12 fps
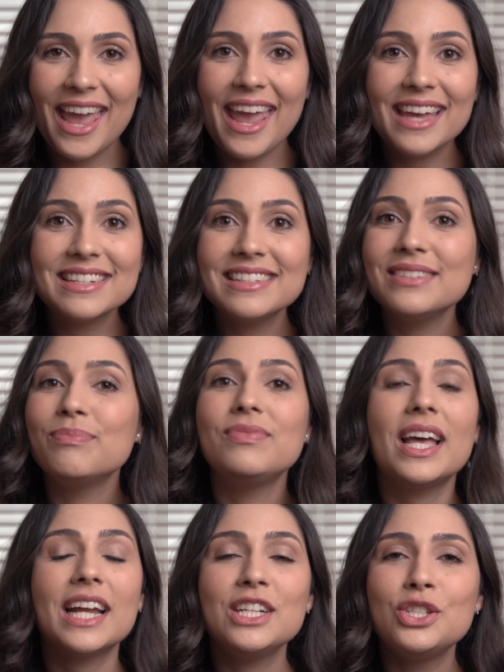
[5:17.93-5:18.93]
and
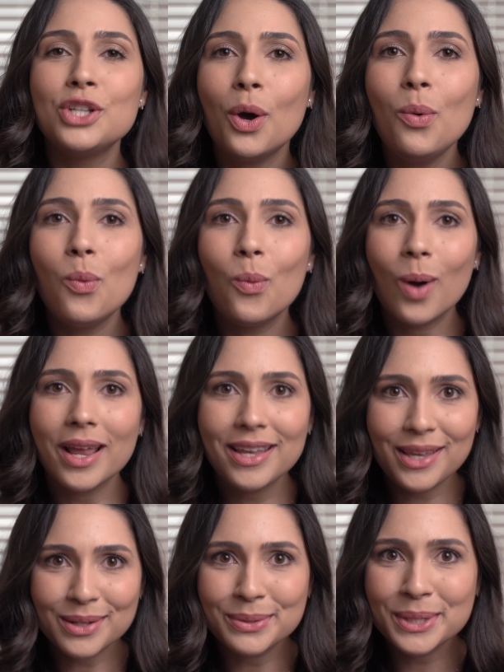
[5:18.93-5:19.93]
that I don't want
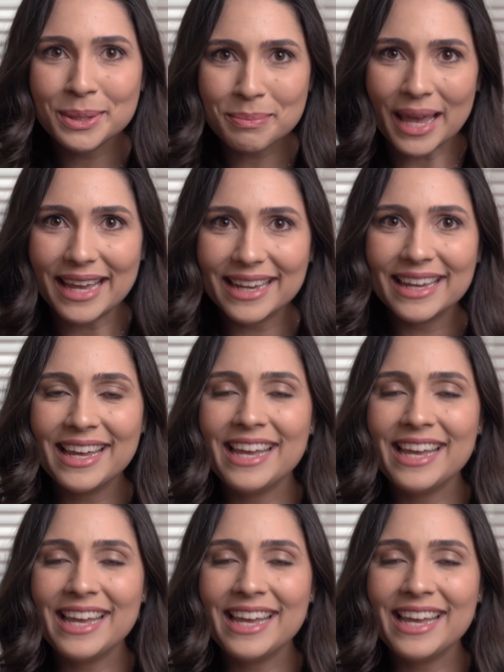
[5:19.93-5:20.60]
you to make.